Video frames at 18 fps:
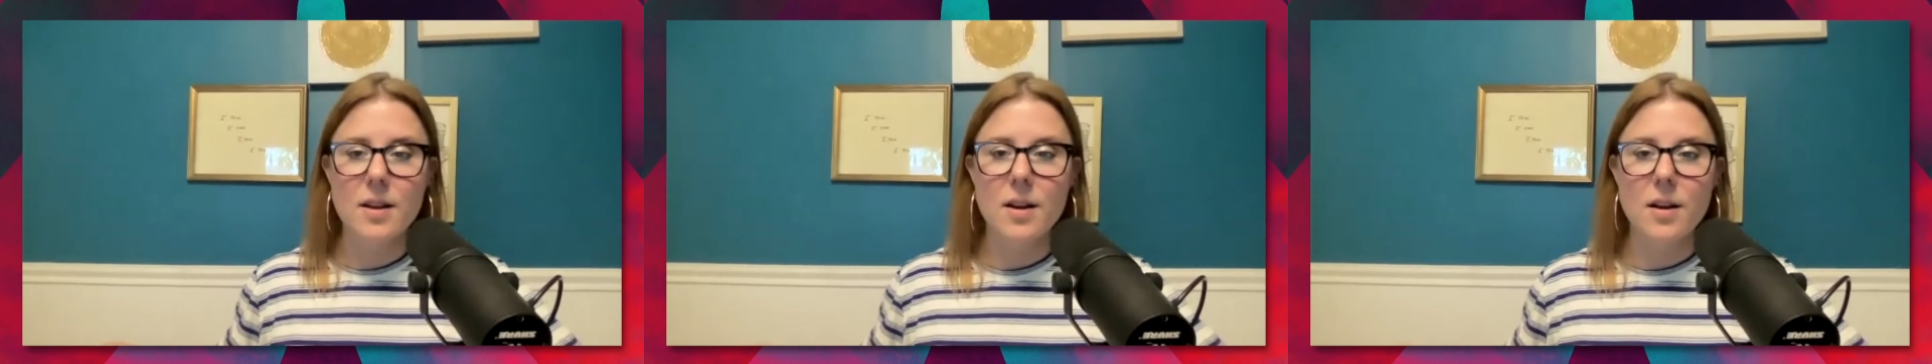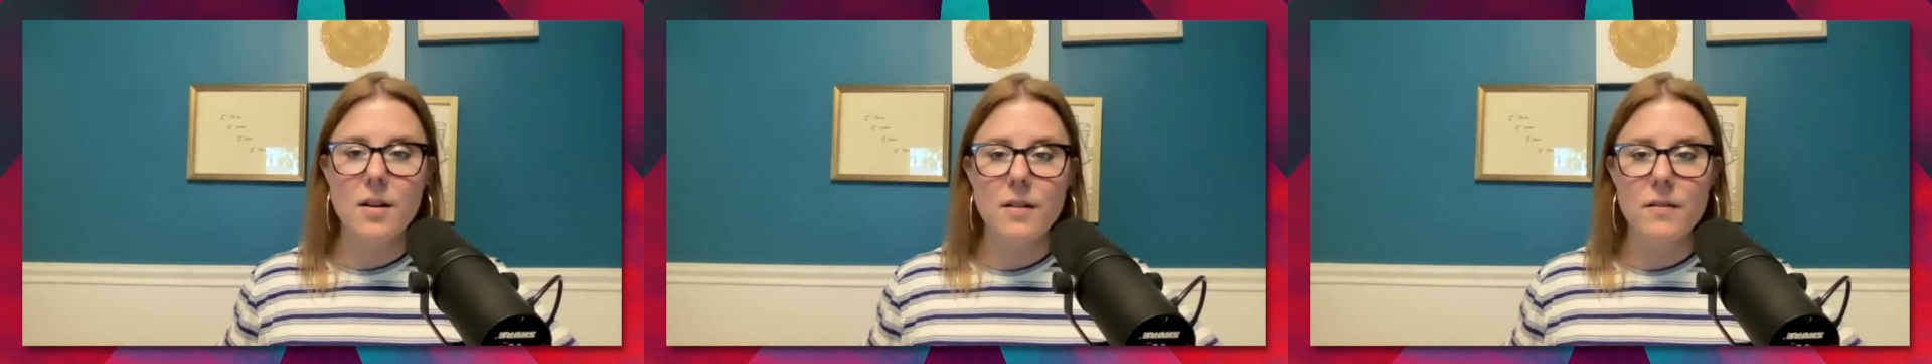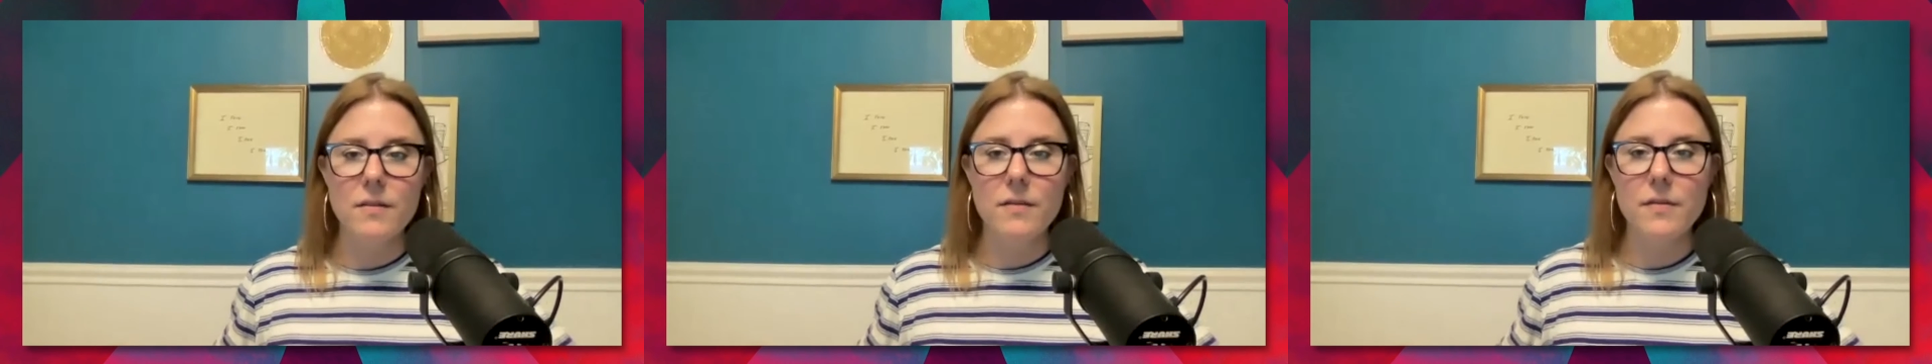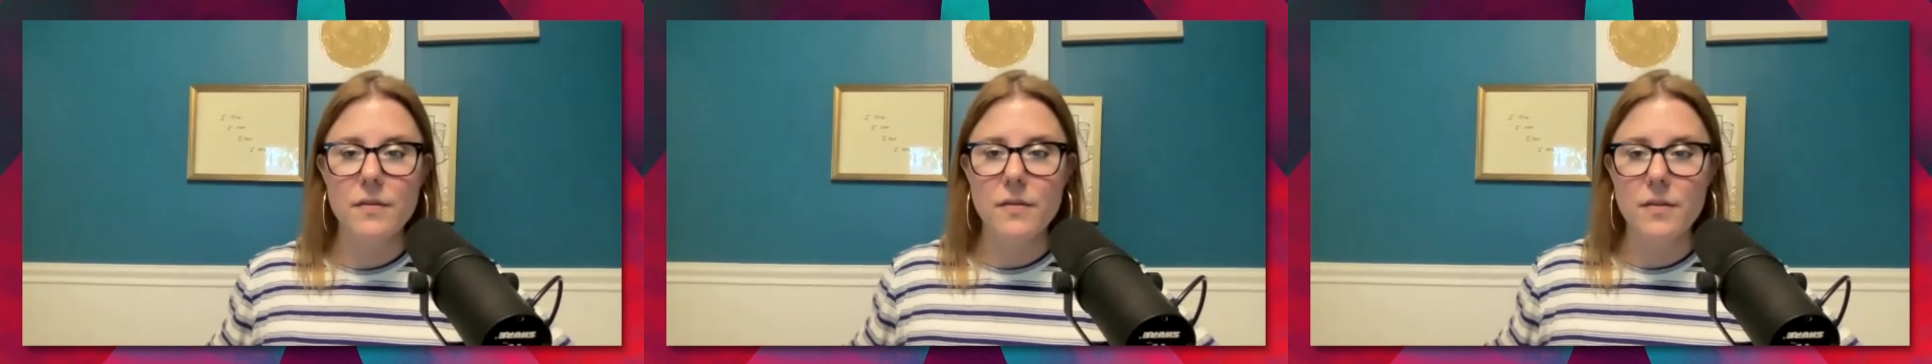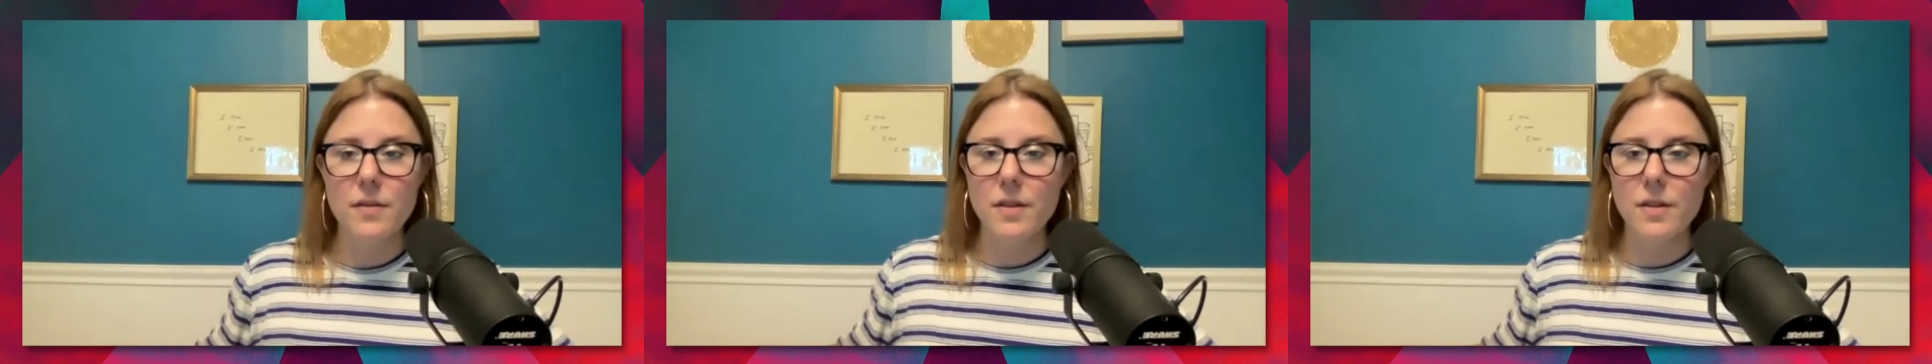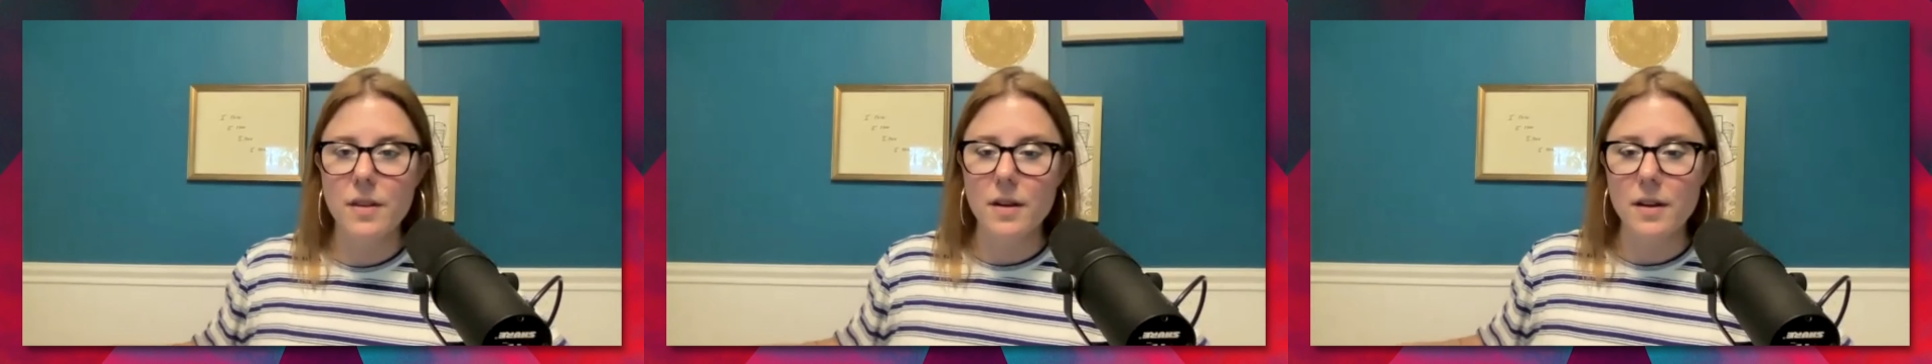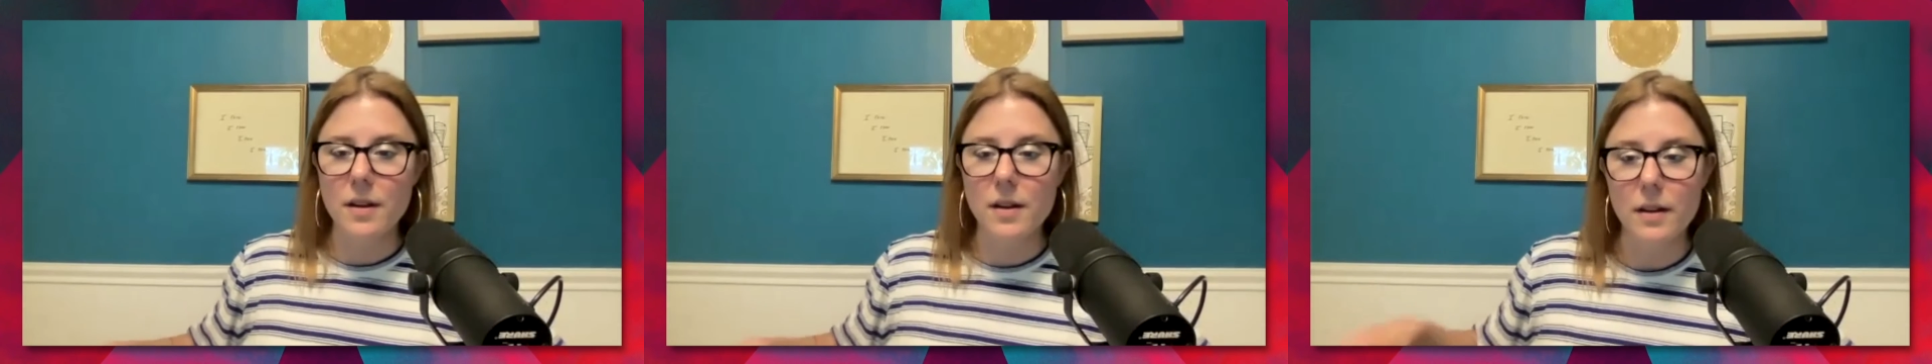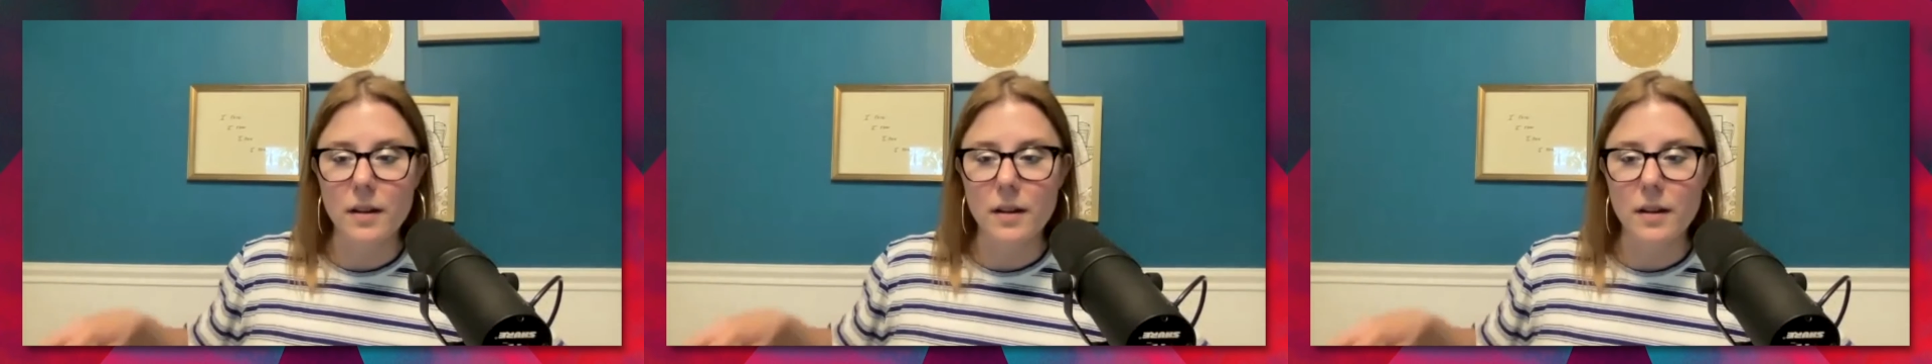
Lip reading: of the